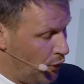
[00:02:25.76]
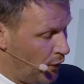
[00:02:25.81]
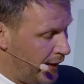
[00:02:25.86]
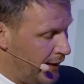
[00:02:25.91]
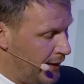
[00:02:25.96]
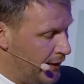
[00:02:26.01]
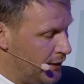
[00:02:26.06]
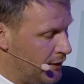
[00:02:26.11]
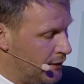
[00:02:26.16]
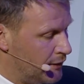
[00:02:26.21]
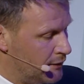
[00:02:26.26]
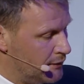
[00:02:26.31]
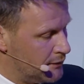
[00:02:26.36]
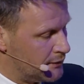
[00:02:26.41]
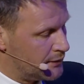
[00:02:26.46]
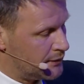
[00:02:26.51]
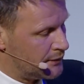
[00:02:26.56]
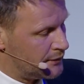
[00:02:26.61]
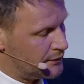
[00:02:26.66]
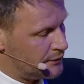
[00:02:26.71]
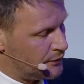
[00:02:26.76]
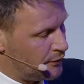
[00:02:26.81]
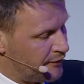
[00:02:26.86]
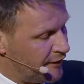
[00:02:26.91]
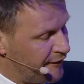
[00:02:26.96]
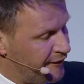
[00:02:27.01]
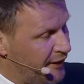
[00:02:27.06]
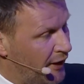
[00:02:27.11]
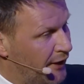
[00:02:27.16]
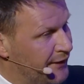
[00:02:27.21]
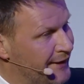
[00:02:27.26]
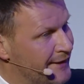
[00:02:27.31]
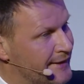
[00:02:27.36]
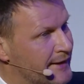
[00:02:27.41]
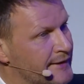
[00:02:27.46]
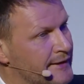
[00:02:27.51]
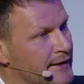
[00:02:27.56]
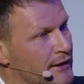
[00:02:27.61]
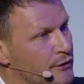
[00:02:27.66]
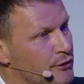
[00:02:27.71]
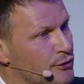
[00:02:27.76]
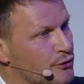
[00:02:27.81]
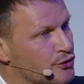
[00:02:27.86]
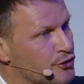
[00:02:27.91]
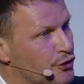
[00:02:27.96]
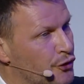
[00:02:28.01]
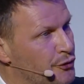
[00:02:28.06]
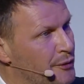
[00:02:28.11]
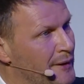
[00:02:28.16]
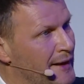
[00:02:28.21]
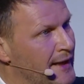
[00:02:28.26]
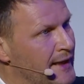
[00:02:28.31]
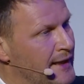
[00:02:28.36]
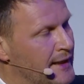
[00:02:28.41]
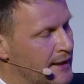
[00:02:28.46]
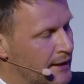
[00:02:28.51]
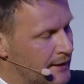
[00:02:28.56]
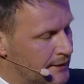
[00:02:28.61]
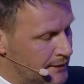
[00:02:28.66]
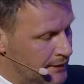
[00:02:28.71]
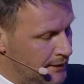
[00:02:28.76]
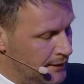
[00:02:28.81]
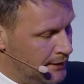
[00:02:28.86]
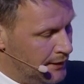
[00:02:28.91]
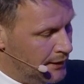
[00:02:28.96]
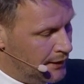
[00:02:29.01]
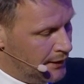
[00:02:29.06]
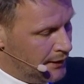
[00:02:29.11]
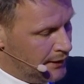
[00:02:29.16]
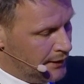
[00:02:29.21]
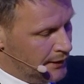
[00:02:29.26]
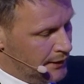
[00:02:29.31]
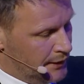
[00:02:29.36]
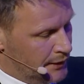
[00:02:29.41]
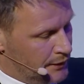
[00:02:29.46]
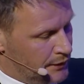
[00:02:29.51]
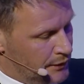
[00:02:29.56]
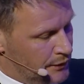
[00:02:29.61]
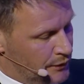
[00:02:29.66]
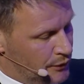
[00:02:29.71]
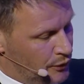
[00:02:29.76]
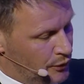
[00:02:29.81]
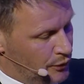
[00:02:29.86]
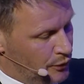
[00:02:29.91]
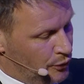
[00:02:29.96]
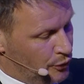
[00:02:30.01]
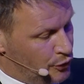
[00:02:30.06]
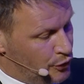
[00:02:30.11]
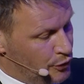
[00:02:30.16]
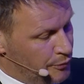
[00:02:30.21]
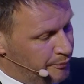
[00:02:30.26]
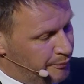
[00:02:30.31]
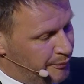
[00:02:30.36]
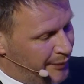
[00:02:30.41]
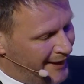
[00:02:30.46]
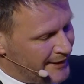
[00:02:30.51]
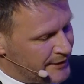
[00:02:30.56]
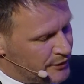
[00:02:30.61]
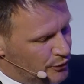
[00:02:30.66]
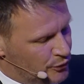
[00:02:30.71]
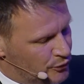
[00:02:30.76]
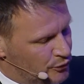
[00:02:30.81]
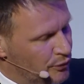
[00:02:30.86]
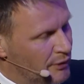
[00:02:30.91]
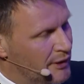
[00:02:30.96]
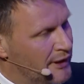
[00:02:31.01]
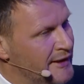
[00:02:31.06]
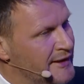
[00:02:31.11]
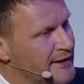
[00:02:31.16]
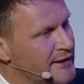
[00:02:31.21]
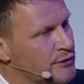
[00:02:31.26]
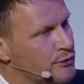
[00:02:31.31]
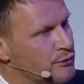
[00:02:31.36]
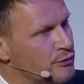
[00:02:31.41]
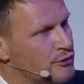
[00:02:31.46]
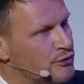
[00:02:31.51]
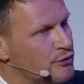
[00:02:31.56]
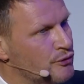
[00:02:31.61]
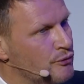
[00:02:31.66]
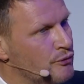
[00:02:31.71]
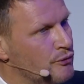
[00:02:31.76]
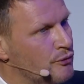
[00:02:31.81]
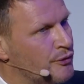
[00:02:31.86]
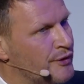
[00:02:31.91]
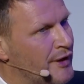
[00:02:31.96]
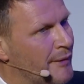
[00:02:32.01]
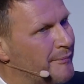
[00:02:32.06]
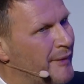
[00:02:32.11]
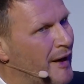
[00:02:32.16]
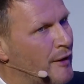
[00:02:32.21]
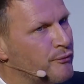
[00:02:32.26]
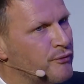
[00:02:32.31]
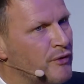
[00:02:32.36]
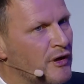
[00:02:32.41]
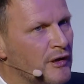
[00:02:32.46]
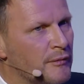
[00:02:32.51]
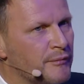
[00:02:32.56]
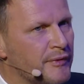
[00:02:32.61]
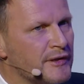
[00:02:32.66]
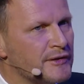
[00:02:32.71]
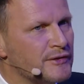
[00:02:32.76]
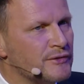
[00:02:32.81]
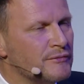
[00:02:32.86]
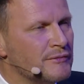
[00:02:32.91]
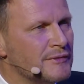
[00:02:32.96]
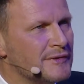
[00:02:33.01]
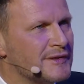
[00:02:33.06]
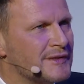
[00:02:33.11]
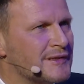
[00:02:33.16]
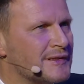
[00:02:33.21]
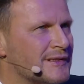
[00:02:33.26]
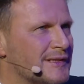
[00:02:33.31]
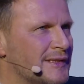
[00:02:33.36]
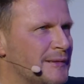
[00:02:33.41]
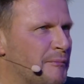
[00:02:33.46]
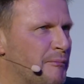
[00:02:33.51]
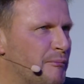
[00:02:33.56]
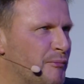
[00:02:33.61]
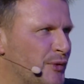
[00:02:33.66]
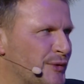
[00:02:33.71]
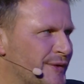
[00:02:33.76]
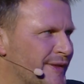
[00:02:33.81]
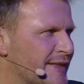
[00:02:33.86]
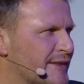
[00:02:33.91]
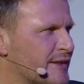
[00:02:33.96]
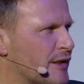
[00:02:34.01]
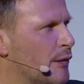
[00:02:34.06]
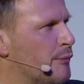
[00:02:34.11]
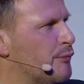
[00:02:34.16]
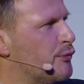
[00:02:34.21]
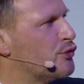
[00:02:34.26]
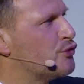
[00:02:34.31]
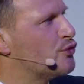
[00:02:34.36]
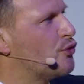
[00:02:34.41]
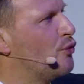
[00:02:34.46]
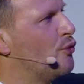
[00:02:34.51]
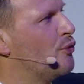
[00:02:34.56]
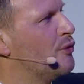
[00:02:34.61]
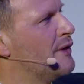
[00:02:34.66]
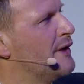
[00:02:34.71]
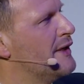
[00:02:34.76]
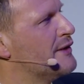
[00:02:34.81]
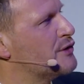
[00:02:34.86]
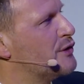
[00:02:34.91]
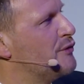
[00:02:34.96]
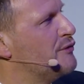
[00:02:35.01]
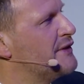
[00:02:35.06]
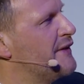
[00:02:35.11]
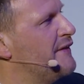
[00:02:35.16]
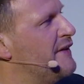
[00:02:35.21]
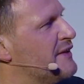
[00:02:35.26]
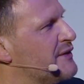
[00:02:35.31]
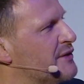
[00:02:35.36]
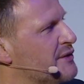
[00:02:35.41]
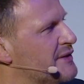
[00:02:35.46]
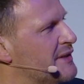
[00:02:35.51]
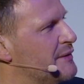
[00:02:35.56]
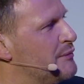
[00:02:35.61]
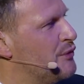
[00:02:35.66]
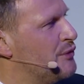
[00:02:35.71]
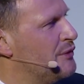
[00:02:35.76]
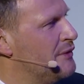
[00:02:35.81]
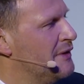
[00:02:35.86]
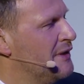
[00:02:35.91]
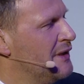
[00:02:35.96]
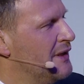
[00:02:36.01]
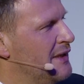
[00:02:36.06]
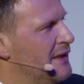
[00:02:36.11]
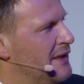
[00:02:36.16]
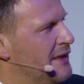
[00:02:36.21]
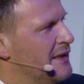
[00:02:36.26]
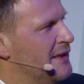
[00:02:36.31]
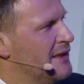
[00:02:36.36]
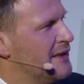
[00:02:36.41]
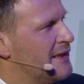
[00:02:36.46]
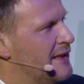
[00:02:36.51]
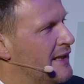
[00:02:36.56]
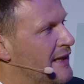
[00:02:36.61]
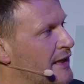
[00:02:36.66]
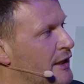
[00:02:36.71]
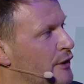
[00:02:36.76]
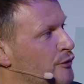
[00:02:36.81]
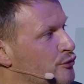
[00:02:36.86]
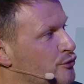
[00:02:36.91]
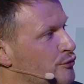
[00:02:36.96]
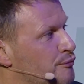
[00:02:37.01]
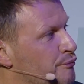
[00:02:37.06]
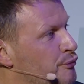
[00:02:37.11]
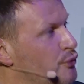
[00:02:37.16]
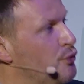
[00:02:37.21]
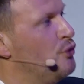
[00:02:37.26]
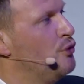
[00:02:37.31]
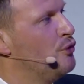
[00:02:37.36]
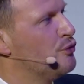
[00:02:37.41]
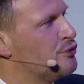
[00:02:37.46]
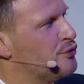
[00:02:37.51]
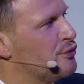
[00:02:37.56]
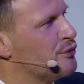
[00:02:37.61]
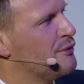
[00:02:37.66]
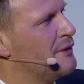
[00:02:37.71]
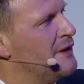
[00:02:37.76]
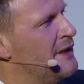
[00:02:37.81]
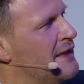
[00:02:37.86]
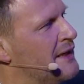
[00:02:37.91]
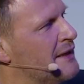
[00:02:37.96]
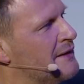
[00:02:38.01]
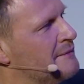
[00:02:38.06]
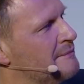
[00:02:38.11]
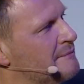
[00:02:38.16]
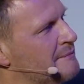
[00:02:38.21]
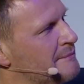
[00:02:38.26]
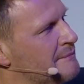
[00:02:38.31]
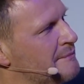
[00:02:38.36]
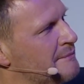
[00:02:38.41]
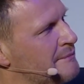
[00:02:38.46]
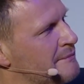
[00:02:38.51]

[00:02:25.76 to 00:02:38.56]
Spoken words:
we're going to start with you, Aurélien, and we're going to see what the situation is today. You know, AI is on everyone's lips today. Perhaps it's a little too much. Do you have the impression that there has been